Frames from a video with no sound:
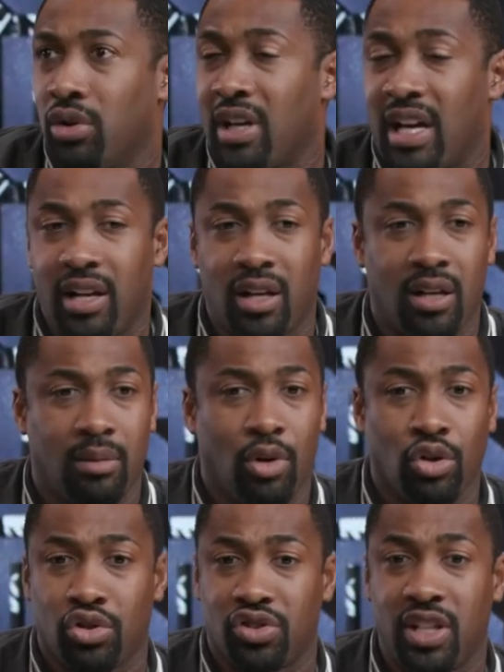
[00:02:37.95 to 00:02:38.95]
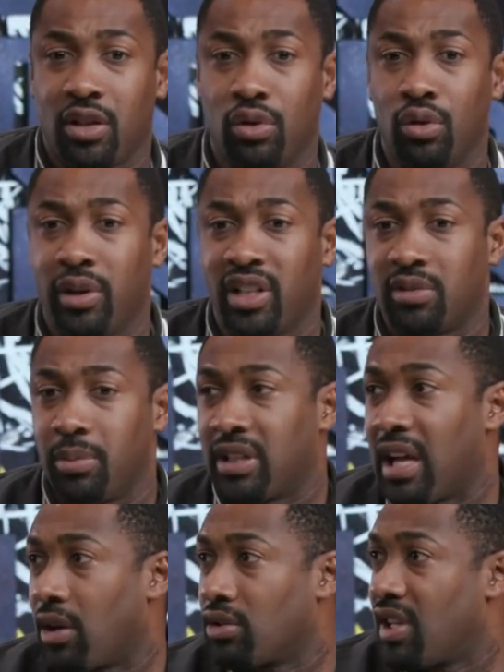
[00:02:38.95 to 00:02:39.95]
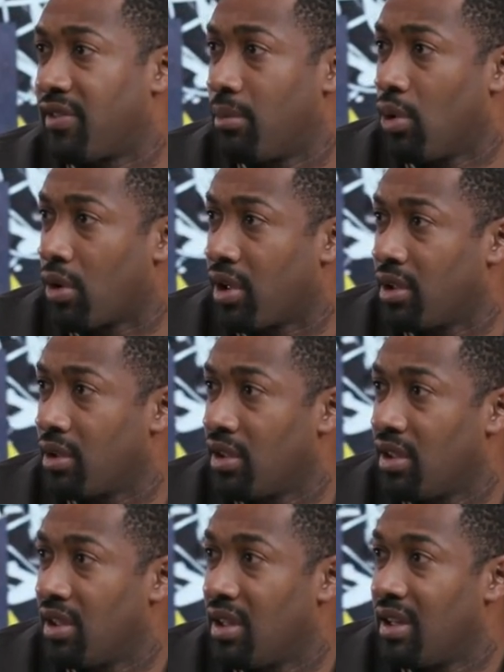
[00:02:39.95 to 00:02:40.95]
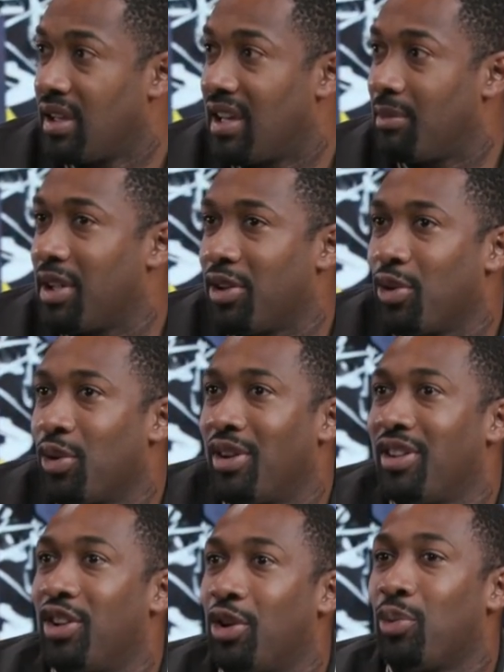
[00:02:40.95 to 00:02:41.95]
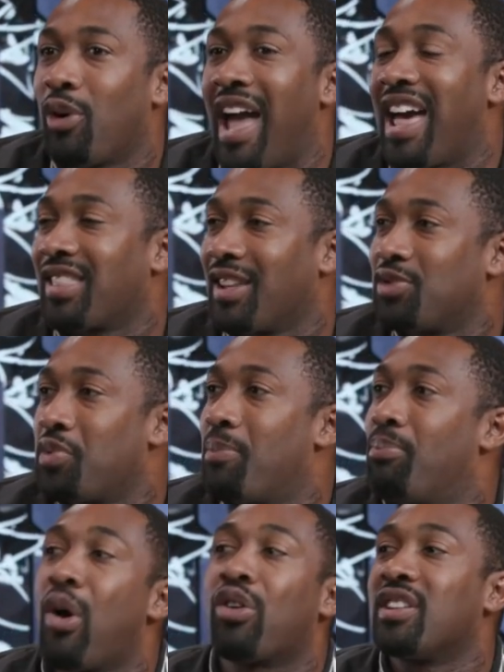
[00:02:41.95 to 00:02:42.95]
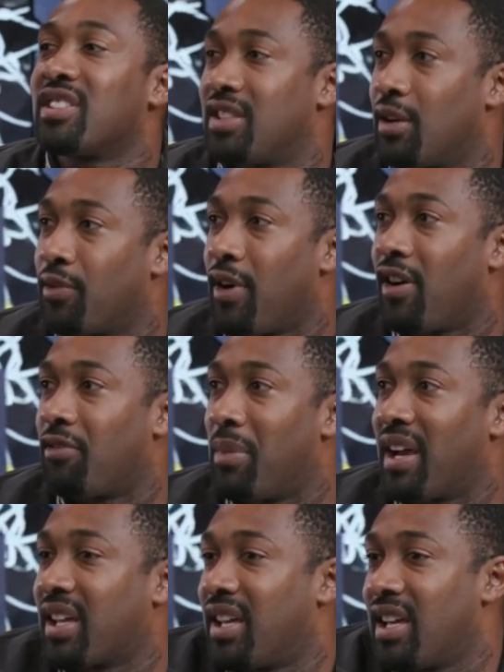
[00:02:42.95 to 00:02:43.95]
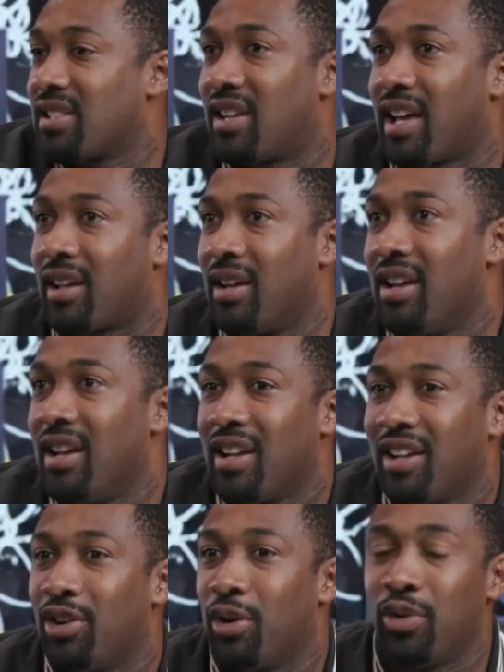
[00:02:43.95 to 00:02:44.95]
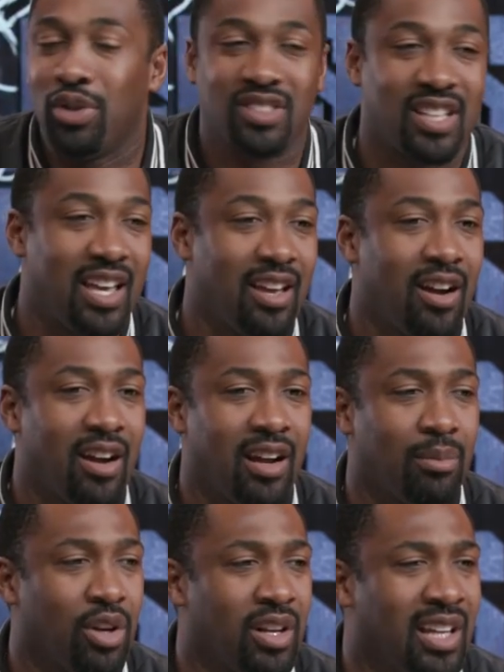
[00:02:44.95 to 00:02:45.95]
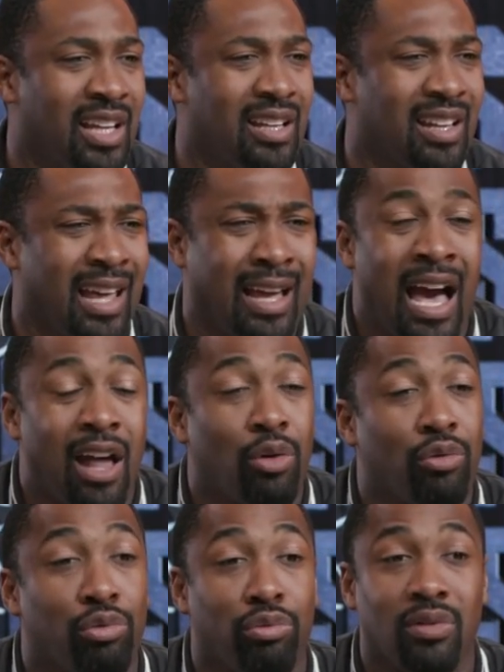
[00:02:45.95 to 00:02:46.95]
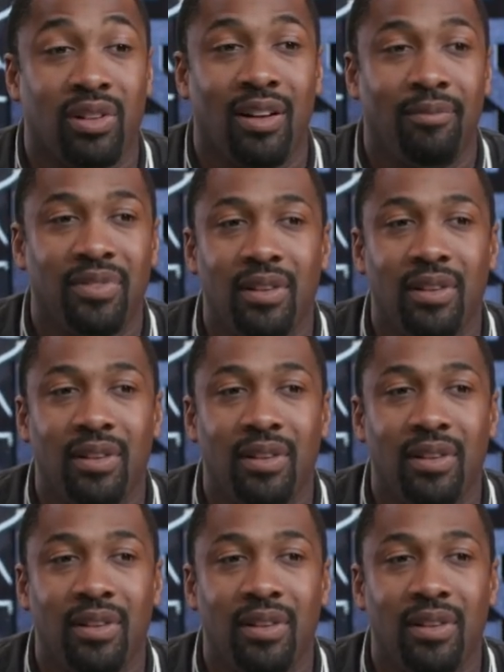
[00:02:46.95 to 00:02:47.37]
know, you got Ocho Cinco who eats McDonald's every morning. I mean, you know, we're athletes. We burn this stuff off. My kids, like, you know, if you say, all right, I'm going to eat it, like, I don't...